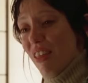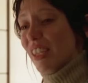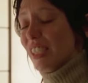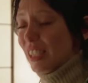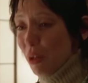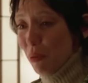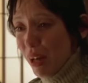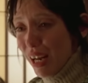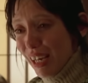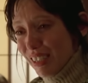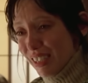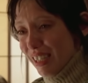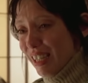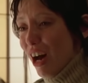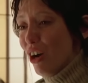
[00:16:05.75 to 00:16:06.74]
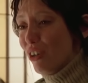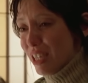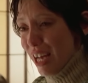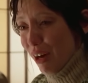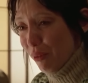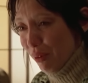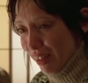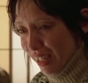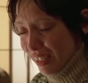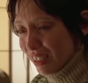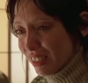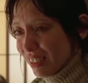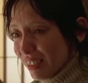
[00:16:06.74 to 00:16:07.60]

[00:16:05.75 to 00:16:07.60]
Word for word: There's someone else in the hotel with us.